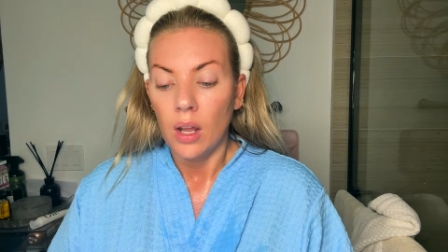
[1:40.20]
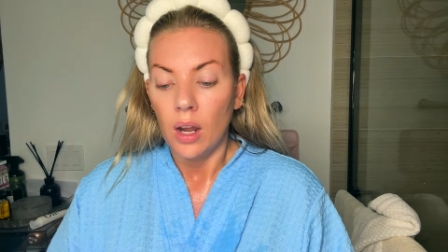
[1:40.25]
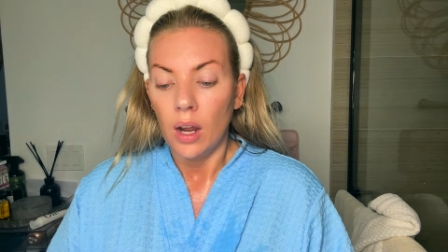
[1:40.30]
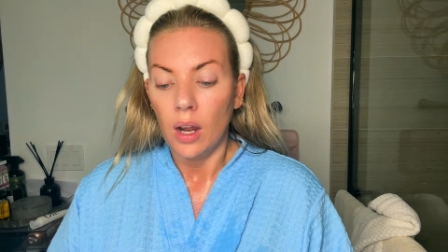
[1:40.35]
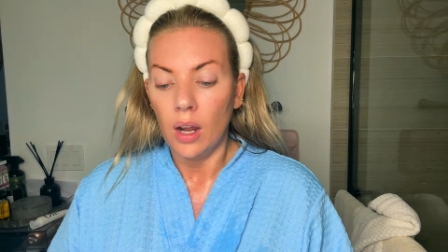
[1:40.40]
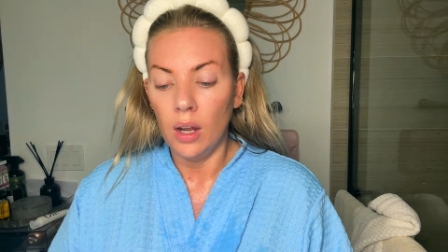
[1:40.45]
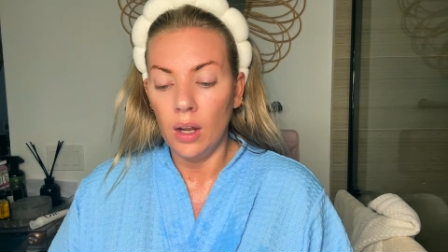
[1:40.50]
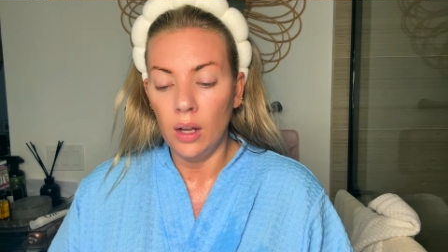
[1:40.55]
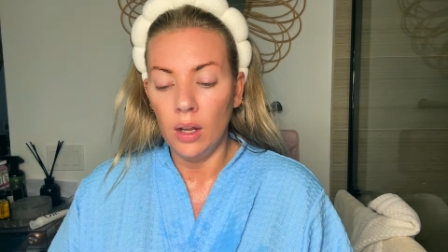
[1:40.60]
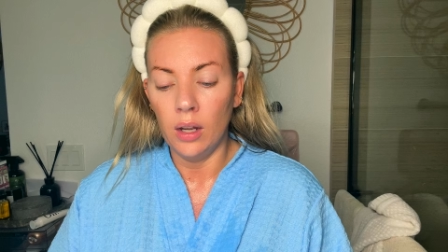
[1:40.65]

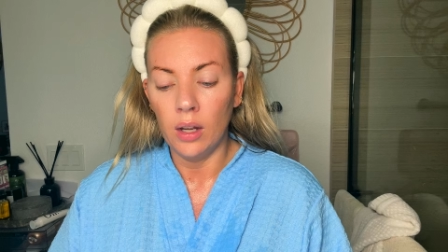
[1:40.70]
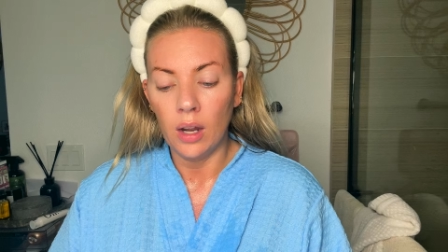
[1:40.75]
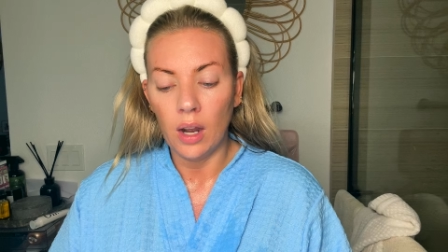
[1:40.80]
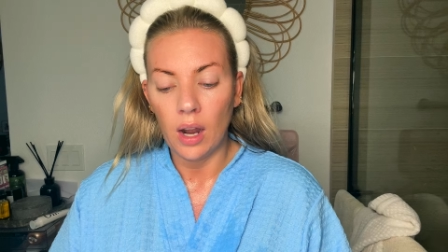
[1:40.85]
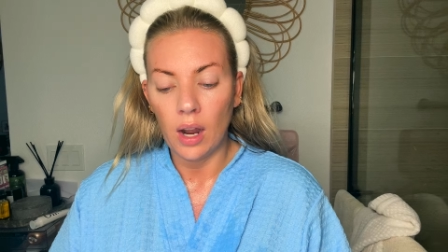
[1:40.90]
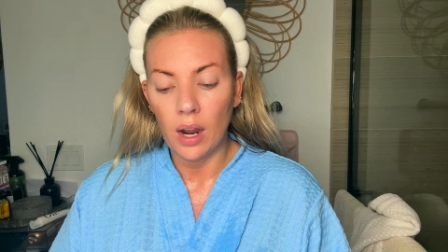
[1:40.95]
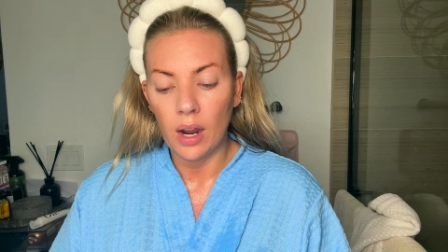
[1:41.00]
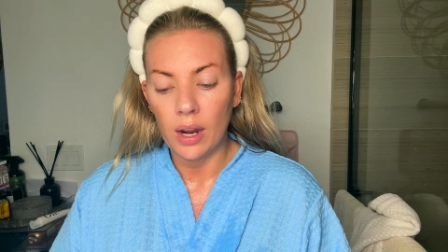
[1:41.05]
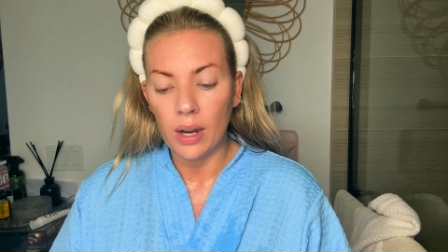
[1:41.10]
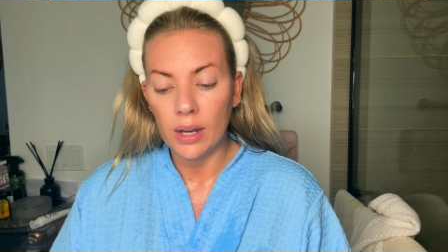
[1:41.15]

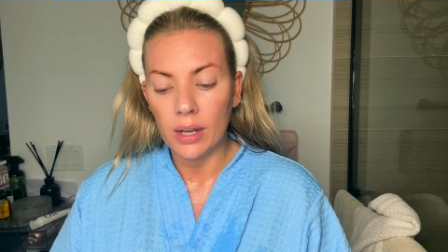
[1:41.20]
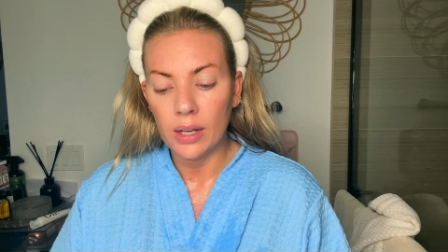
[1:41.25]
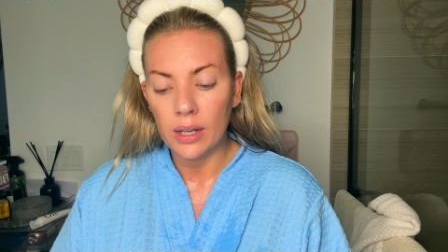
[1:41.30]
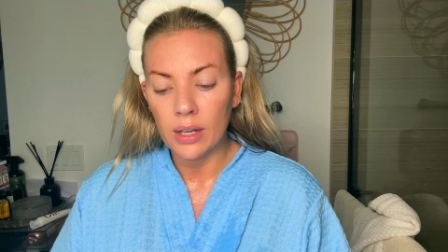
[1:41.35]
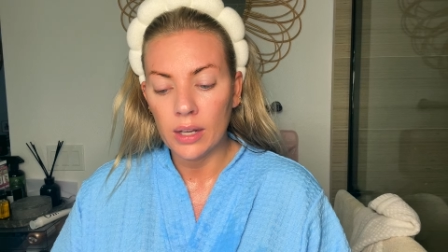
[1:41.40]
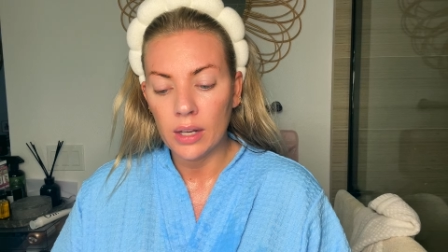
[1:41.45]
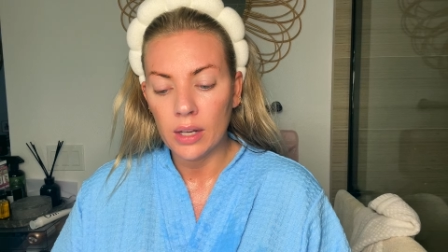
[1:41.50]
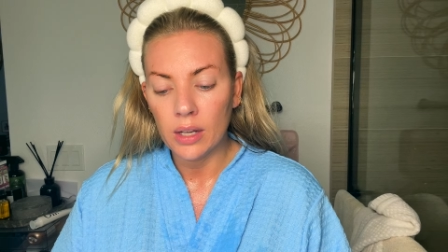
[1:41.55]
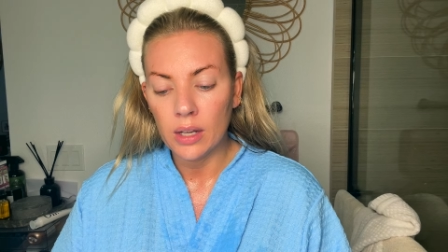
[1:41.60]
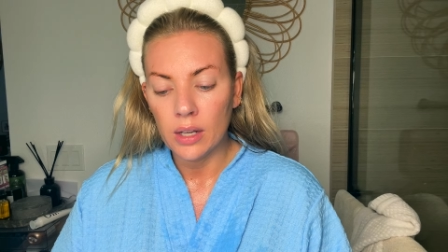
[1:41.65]

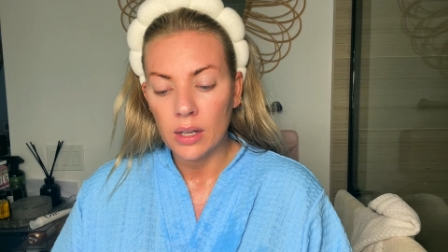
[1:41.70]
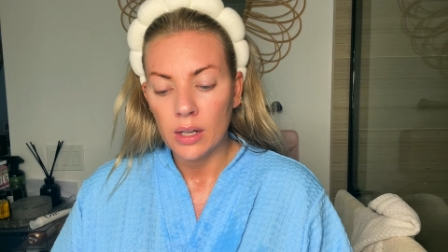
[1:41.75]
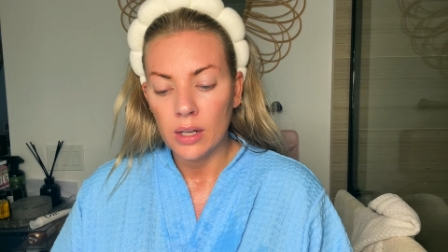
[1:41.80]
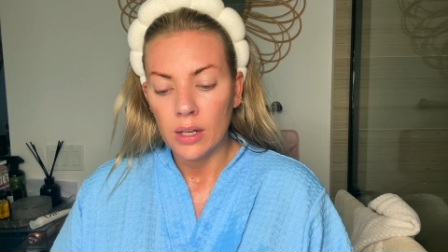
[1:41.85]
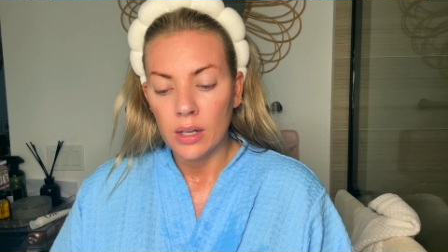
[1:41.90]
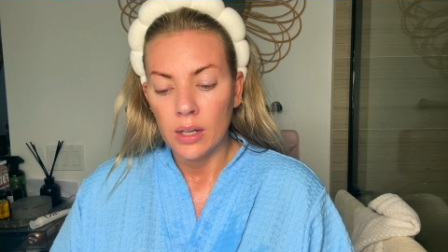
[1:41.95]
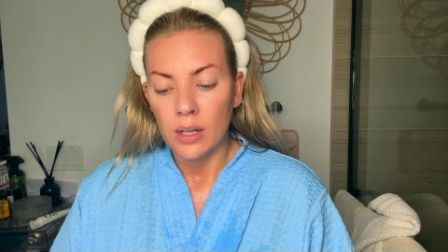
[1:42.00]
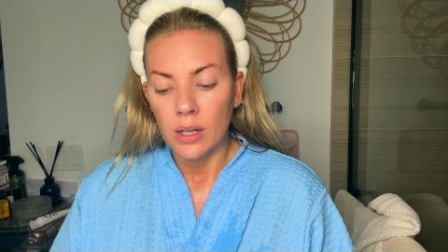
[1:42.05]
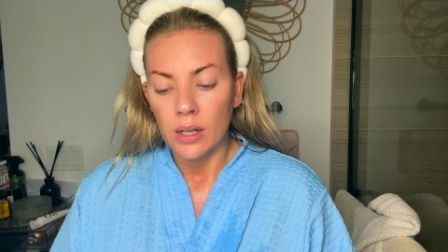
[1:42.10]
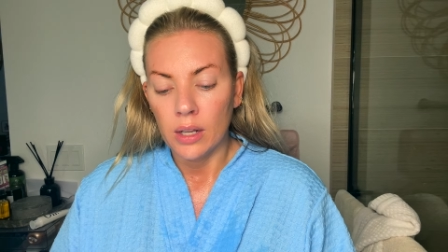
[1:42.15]
I
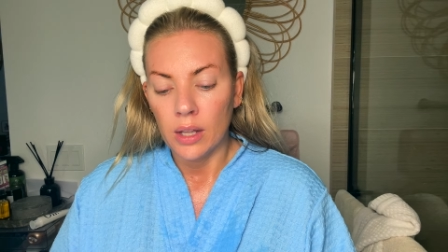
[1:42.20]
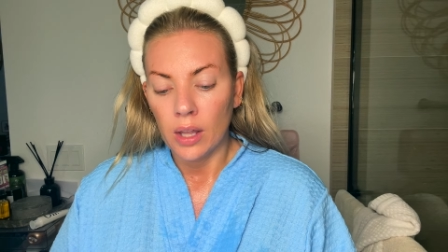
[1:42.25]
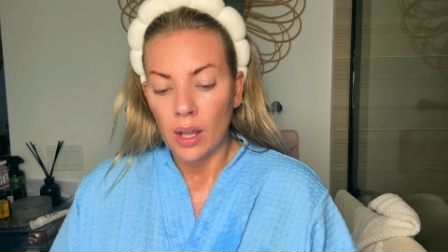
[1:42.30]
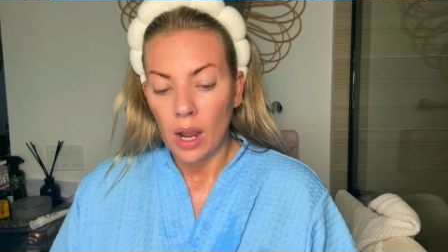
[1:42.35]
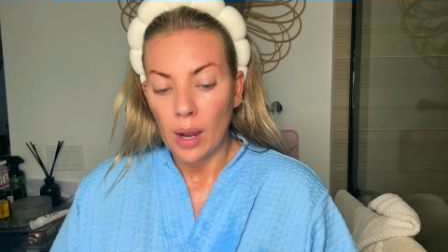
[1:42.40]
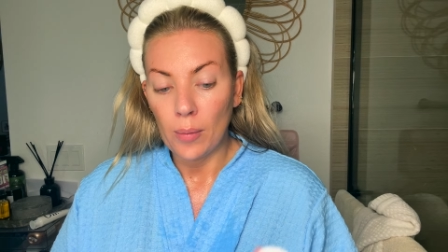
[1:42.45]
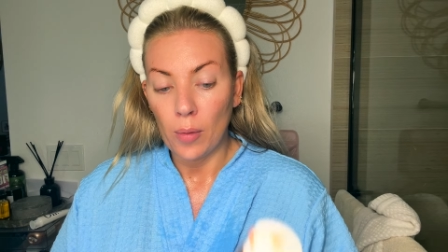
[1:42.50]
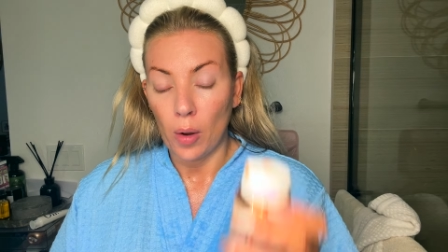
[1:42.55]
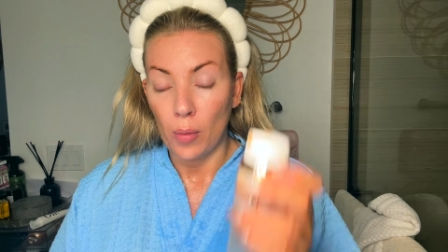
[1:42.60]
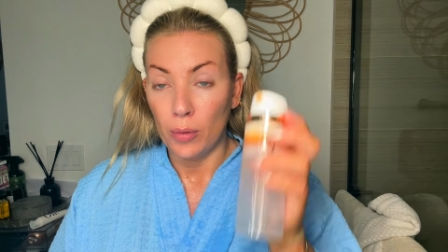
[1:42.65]

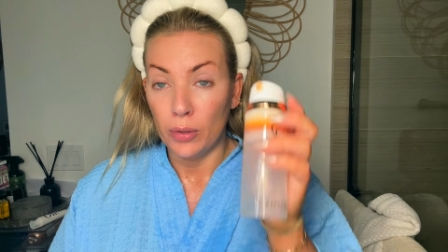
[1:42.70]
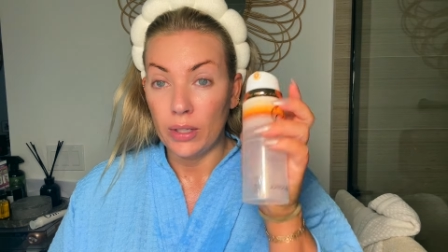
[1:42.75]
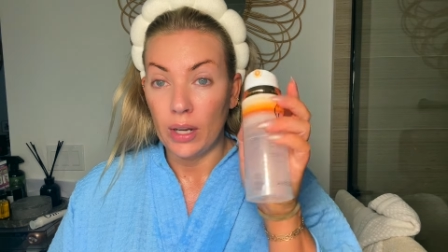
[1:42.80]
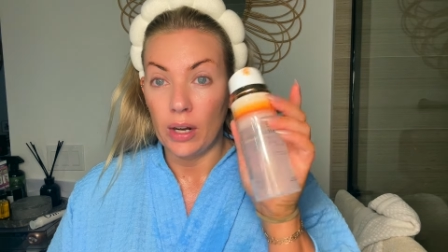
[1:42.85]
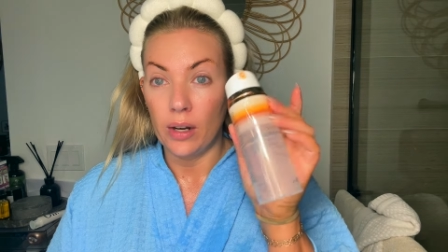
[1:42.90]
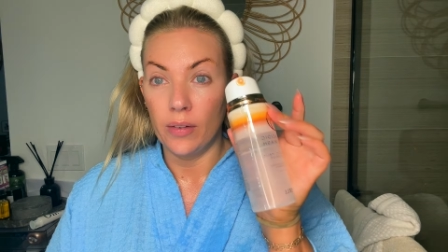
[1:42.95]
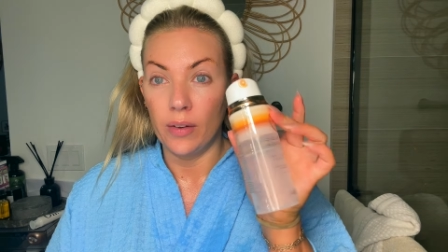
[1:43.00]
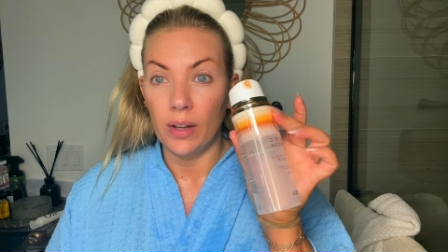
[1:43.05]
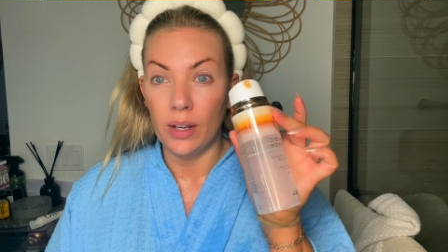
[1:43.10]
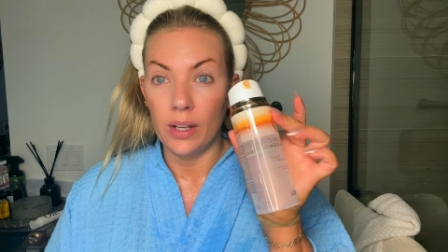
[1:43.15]
am almost out
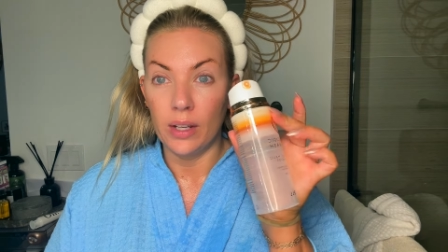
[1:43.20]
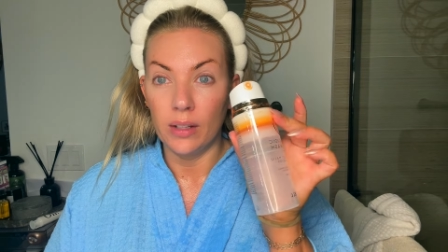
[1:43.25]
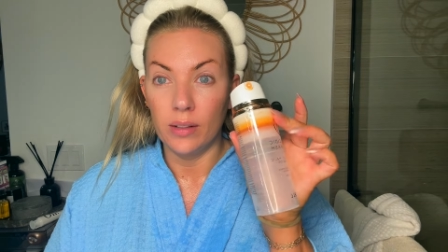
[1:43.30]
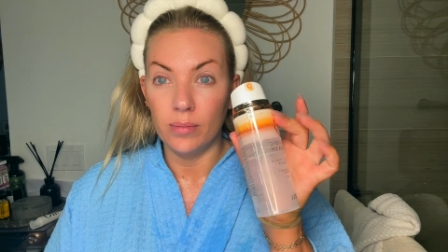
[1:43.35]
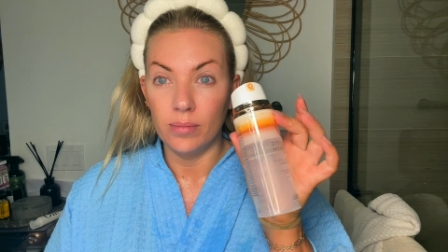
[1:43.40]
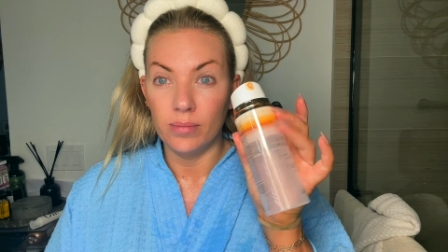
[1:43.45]
of it.